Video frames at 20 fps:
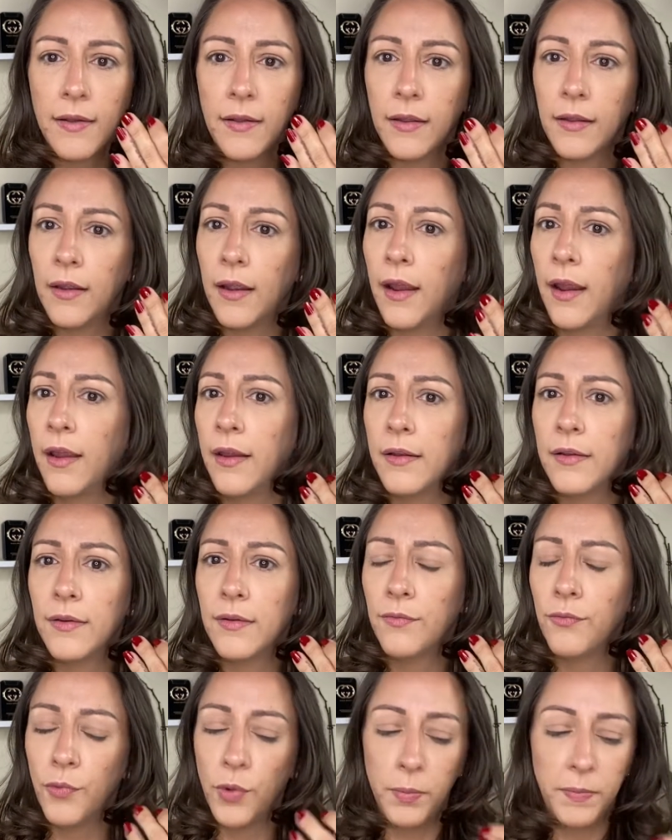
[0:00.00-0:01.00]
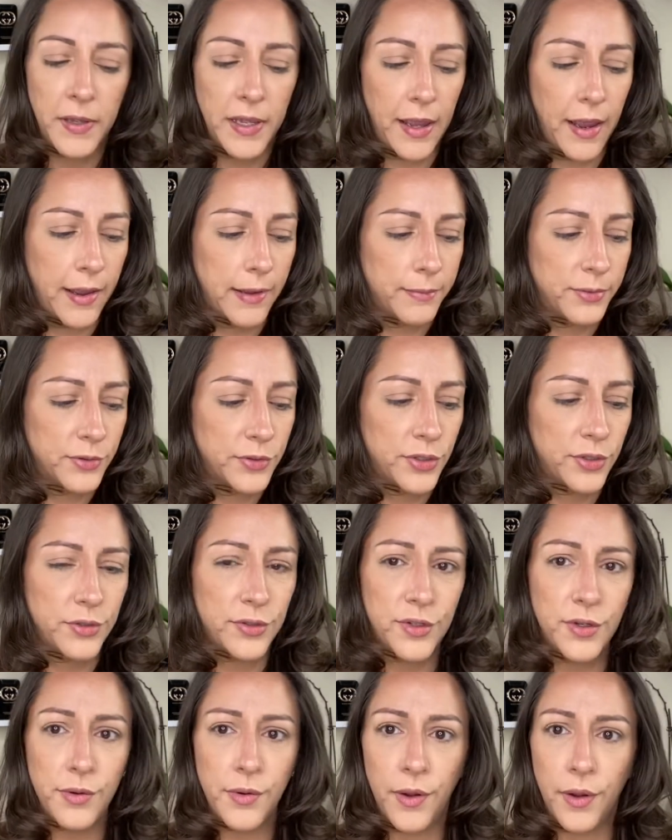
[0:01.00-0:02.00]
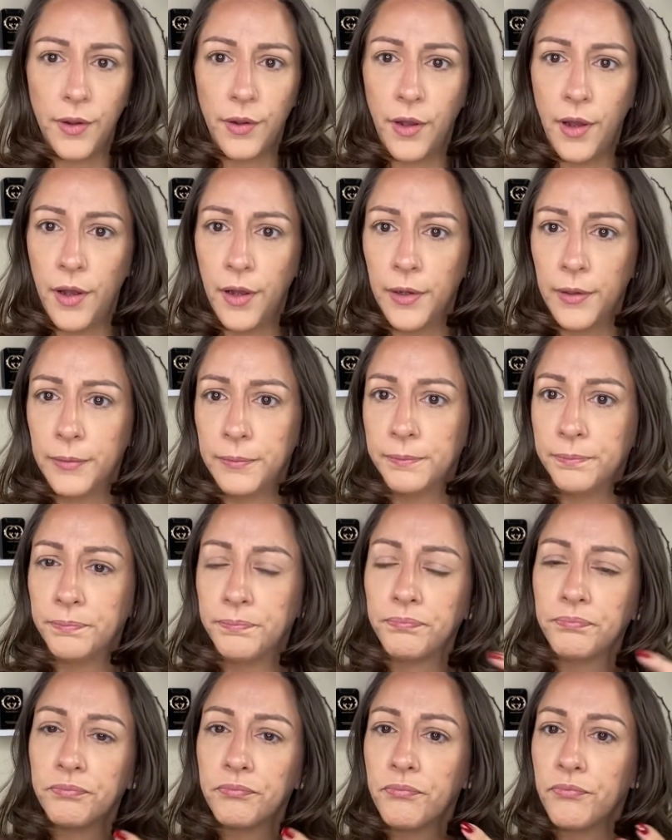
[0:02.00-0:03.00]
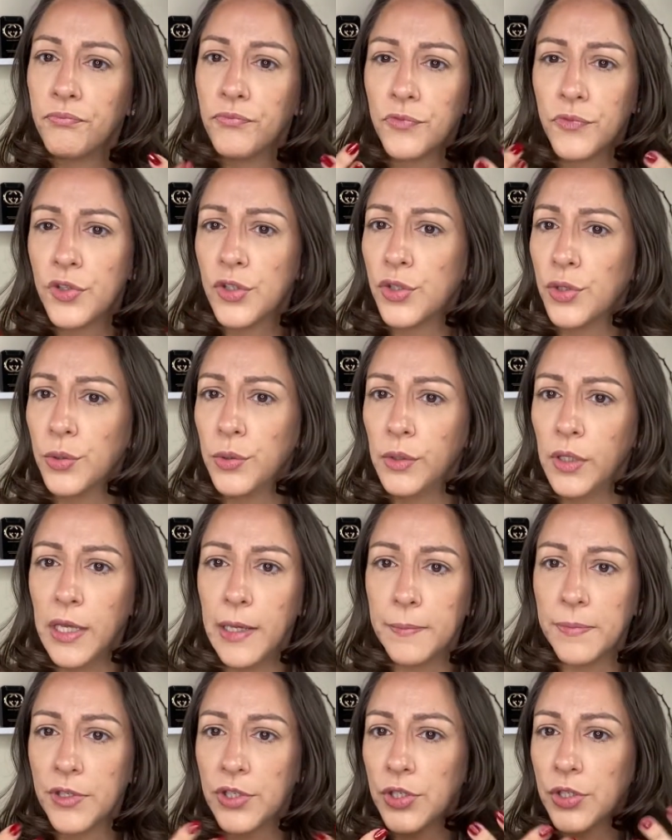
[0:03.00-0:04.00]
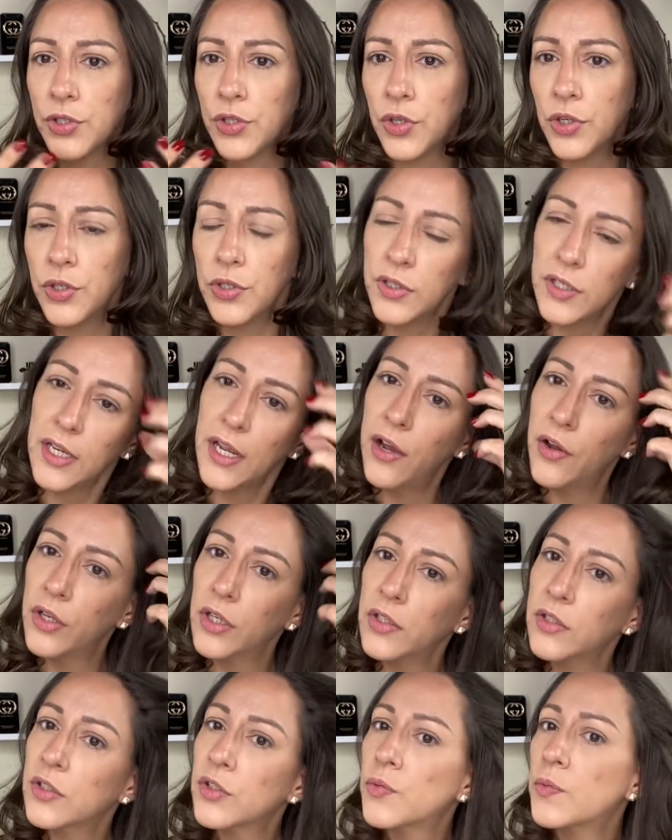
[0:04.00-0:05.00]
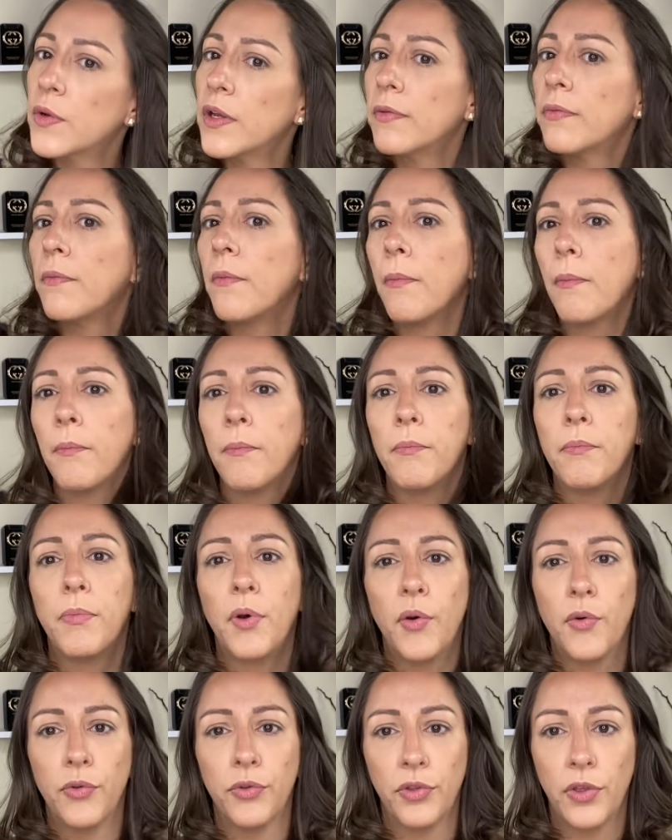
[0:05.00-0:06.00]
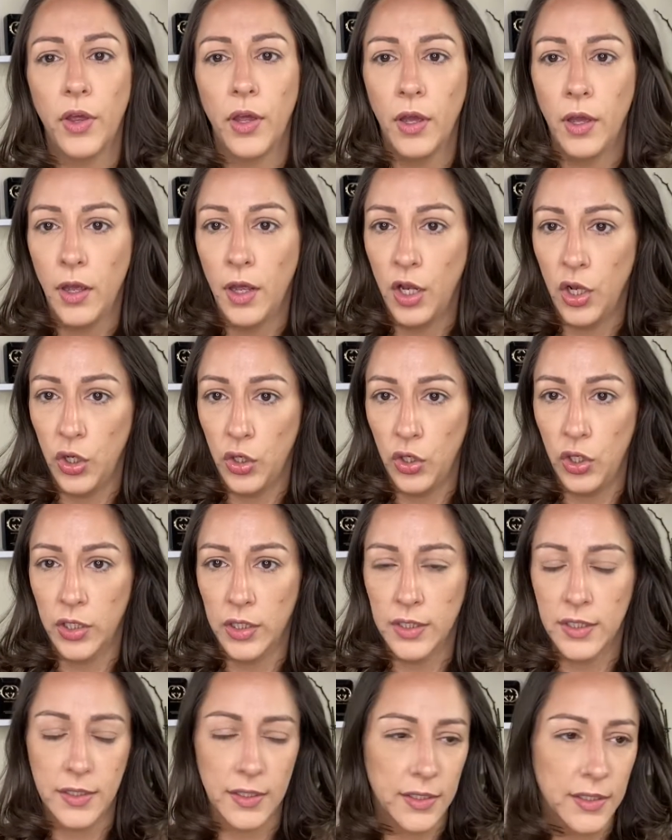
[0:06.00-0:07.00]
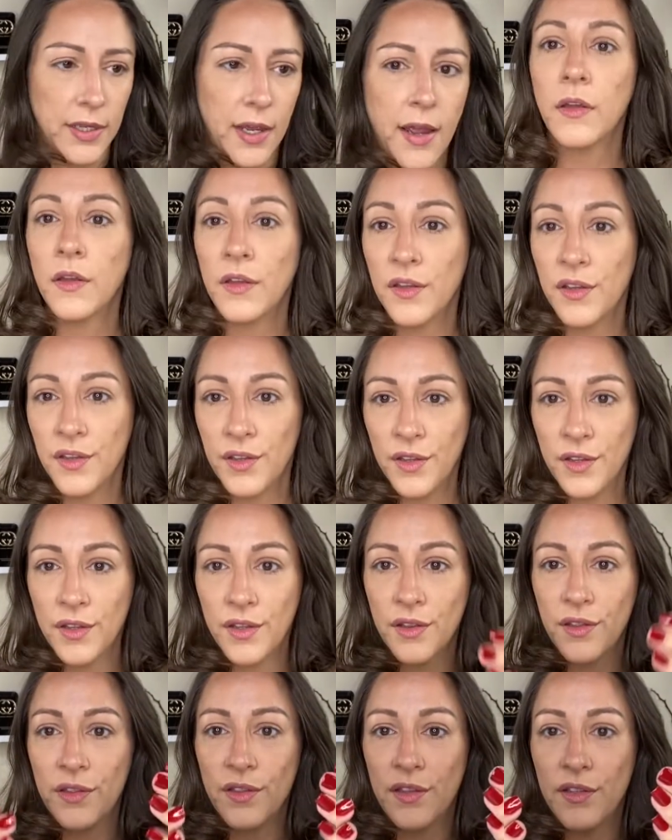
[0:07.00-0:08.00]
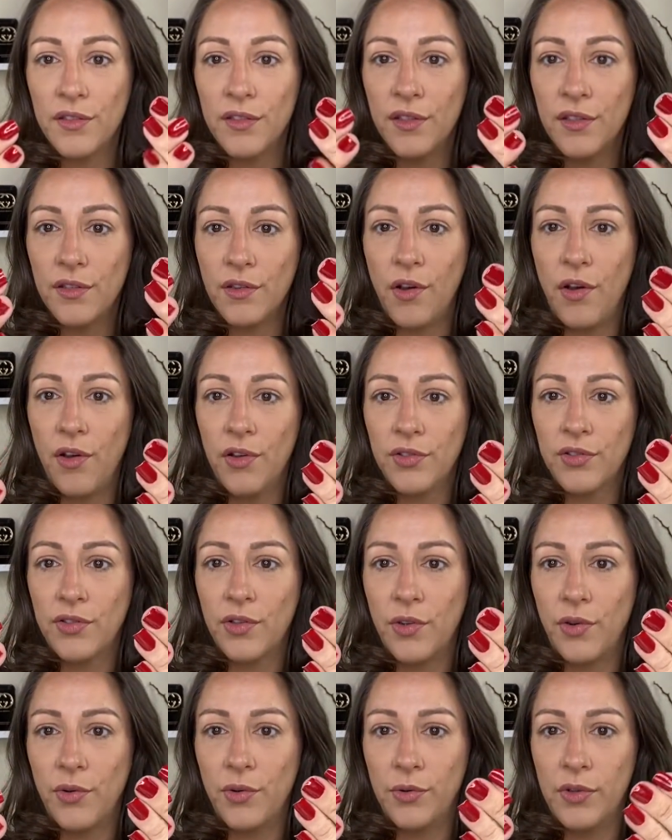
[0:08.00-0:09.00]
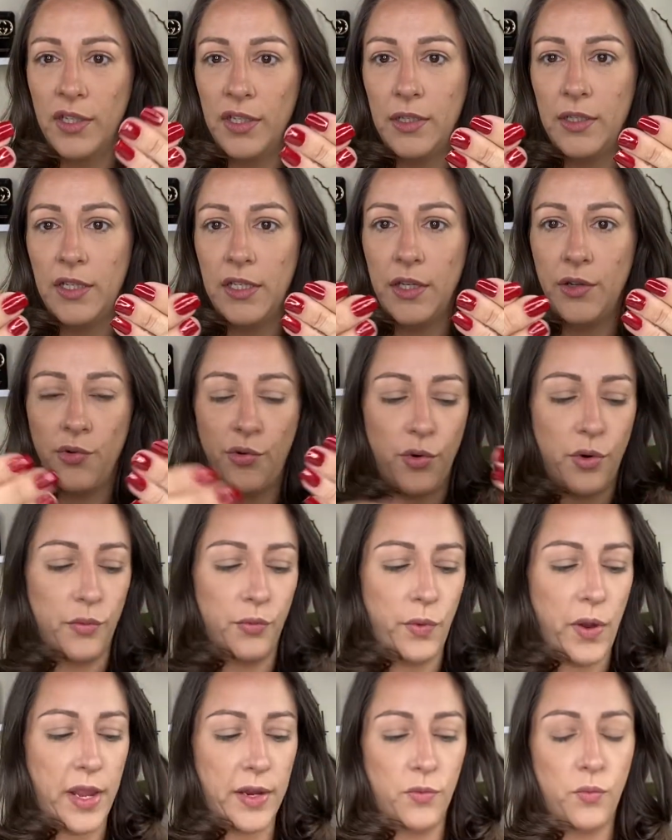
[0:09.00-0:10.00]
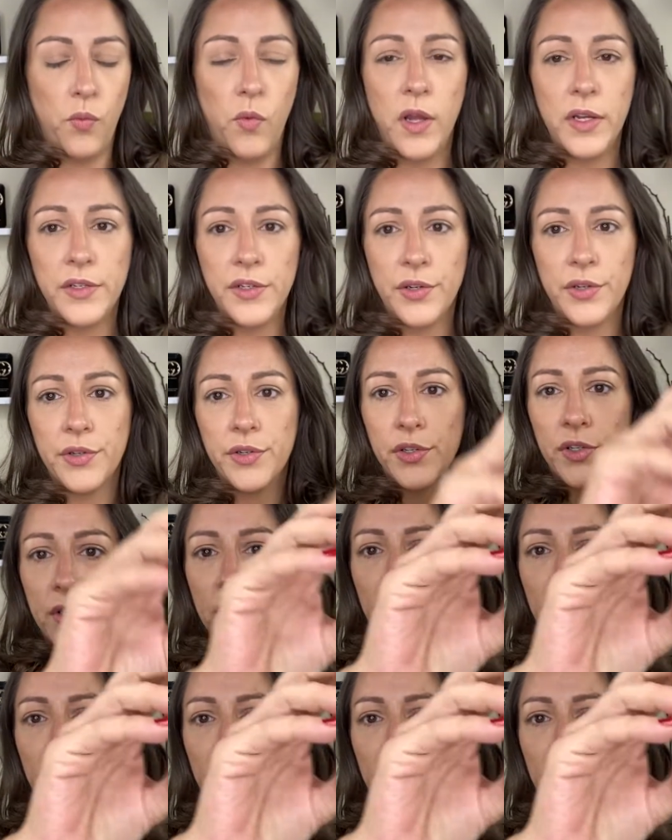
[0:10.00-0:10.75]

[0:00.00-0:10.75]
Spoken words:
and we'll be able to do it 2 lips, just so you see how it looks with both looks. This is also the Dior Red Wonders.